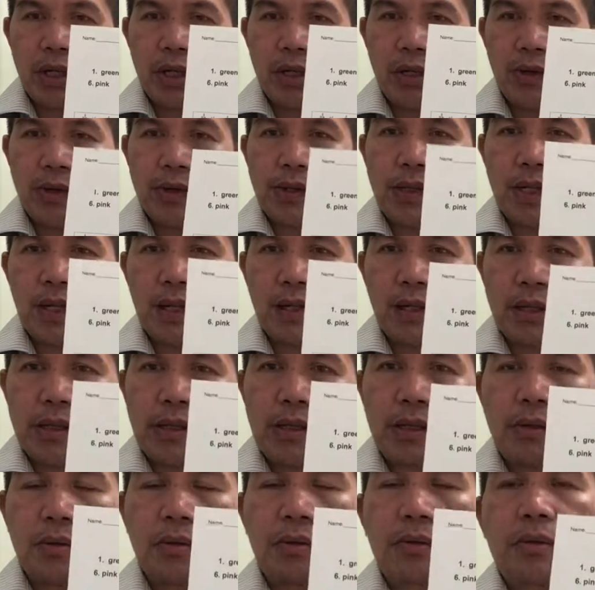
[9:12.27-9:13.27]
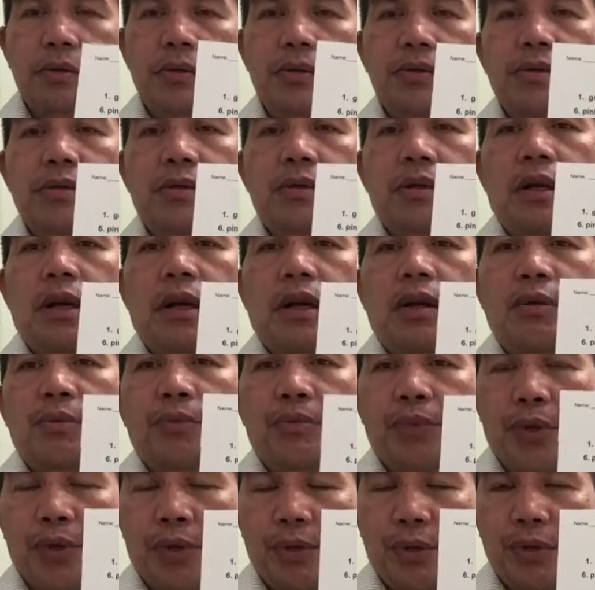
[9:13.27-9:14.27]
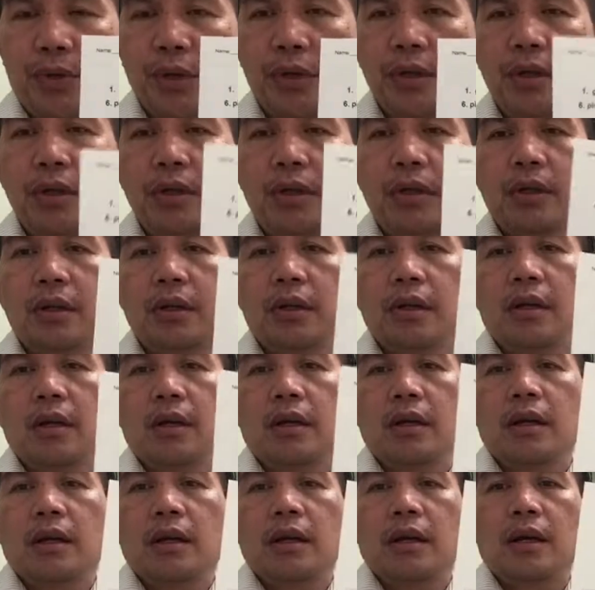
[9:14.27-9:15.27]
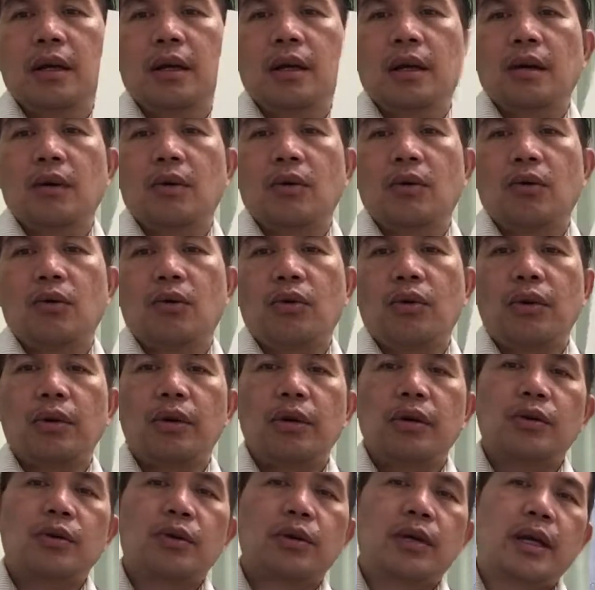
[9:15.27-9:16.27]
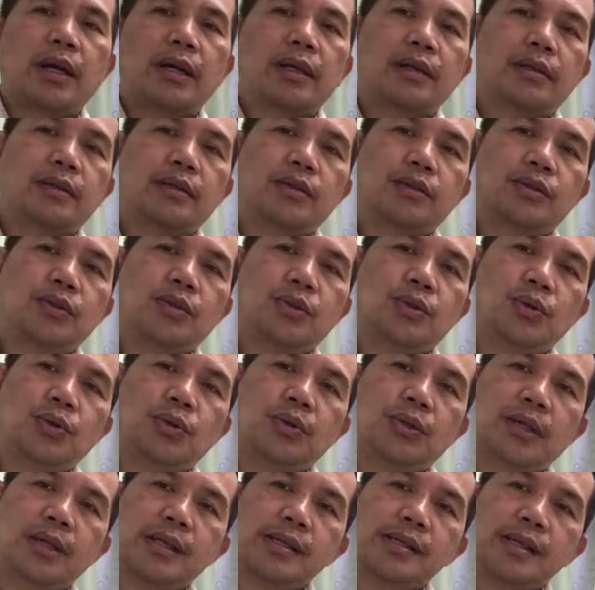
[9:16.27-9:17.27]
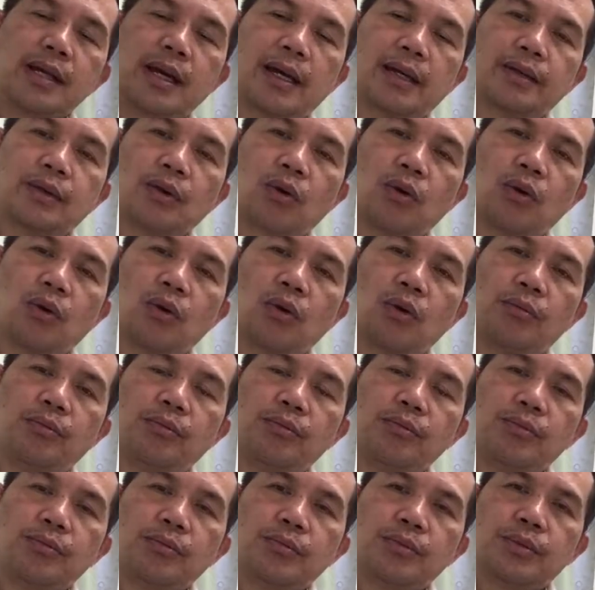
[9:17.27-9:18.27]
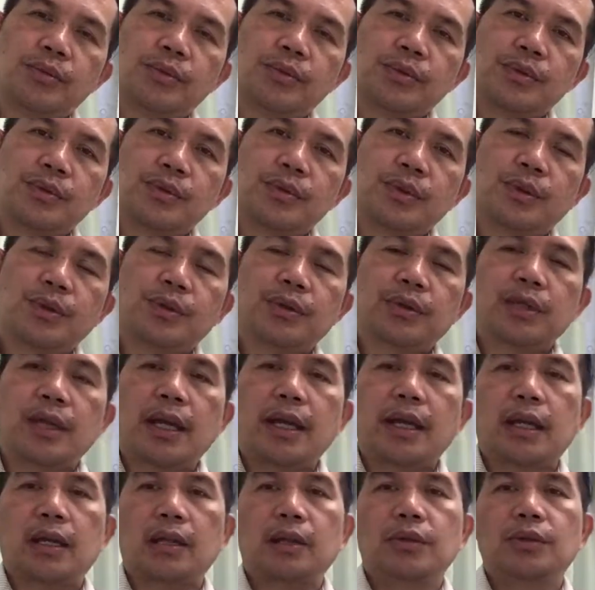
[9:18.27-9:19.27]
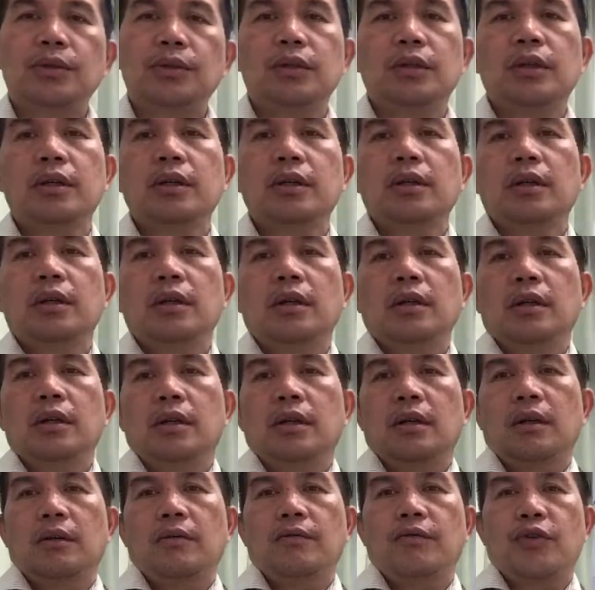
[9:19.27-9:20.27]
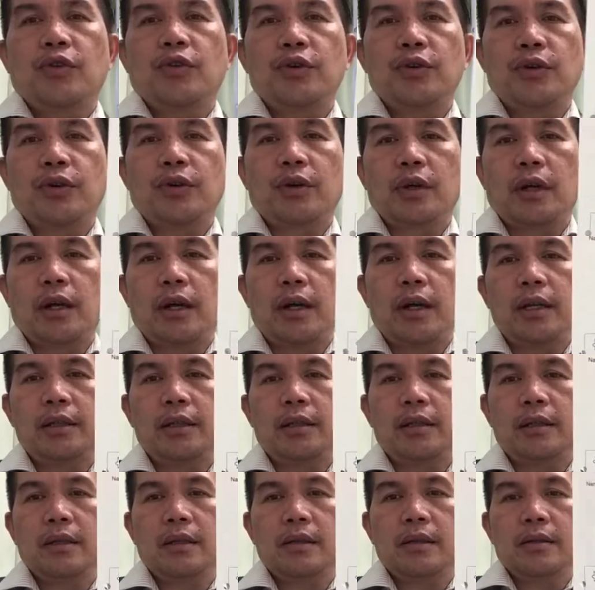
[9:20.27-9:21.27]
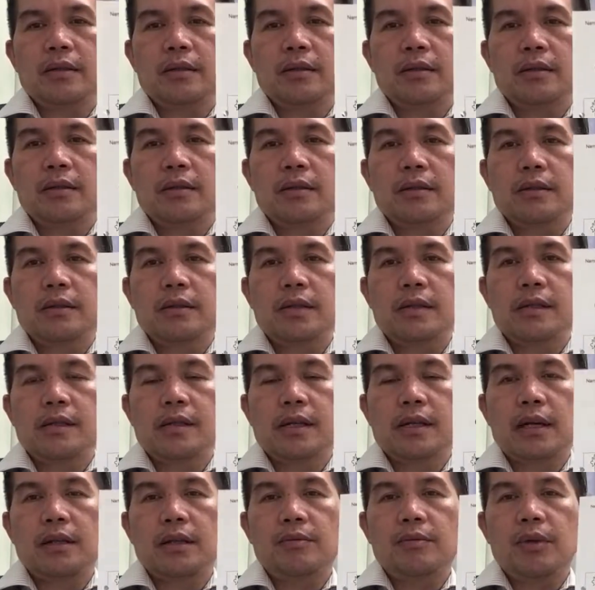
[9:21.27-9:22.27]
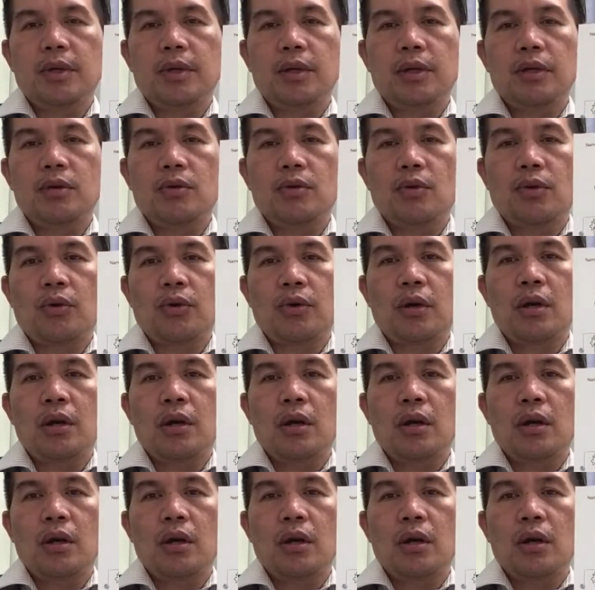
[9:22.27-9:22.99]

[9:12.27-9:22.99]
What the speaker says: using the school's computer, or you can do this at home. So take a look for your guide. This can be your